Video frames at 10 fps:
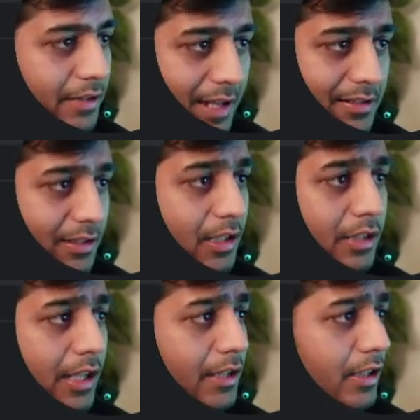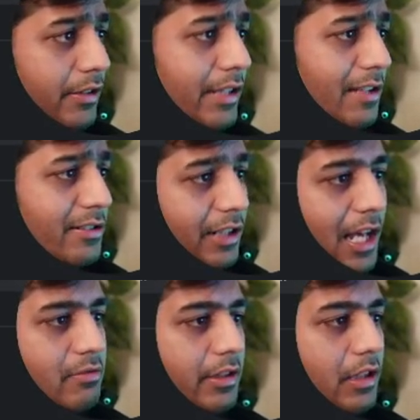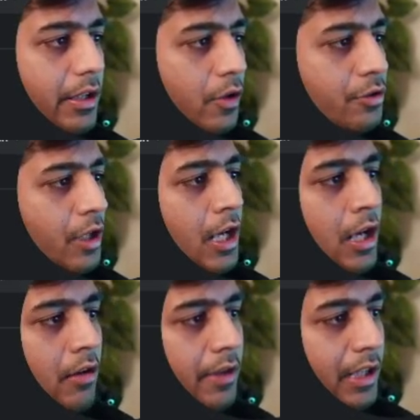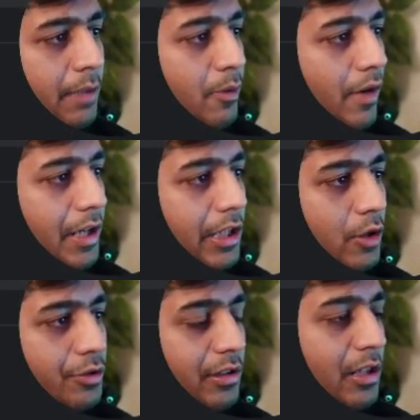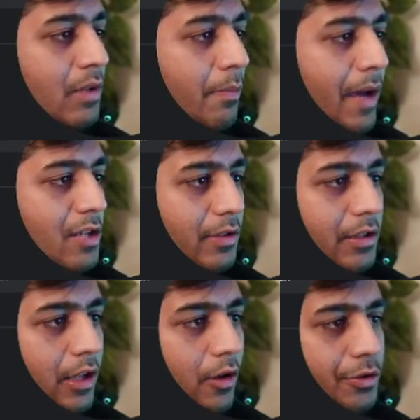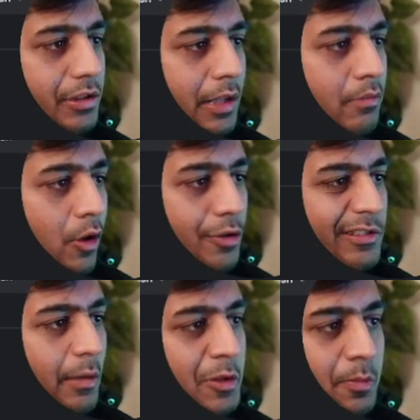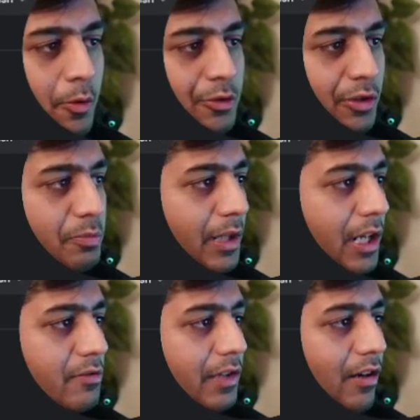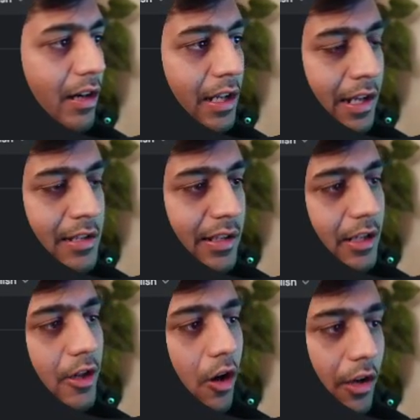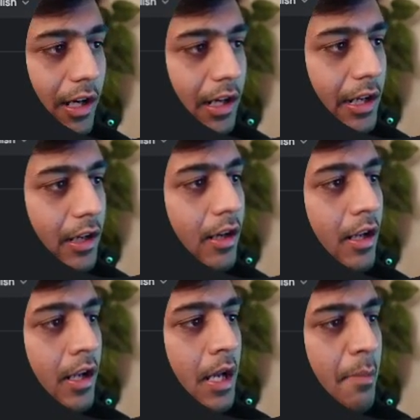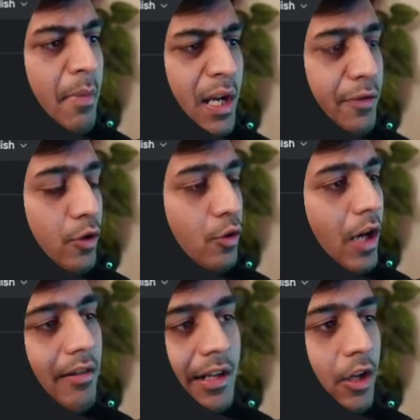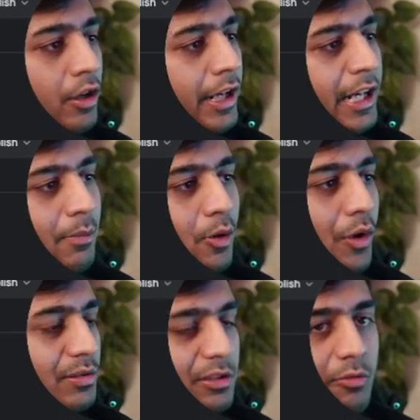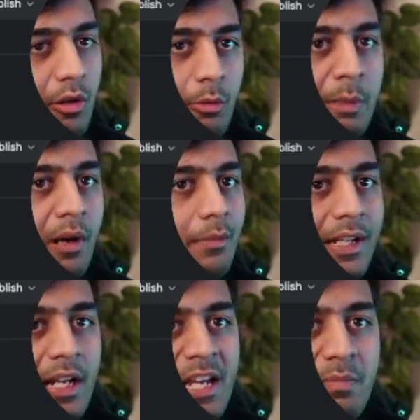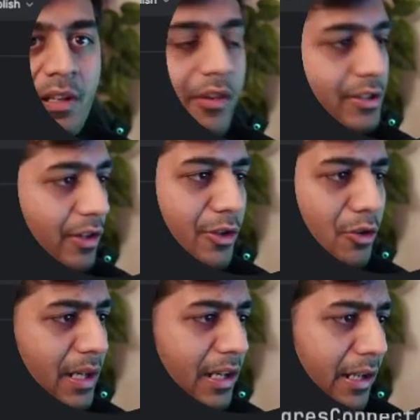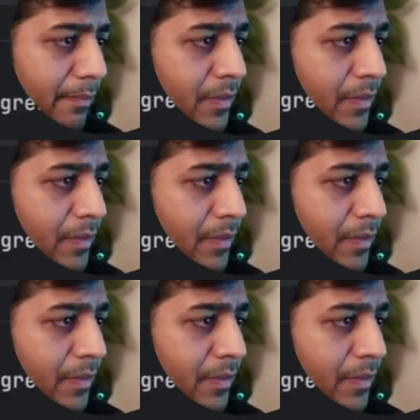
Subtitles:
That's the class we're gonna use. We're gonna provide the username, the password, and the hostname. Hostname is Postgres because we are running inside a Docker container. But if you are running on AWS, it will be probably an IP address or a domain name.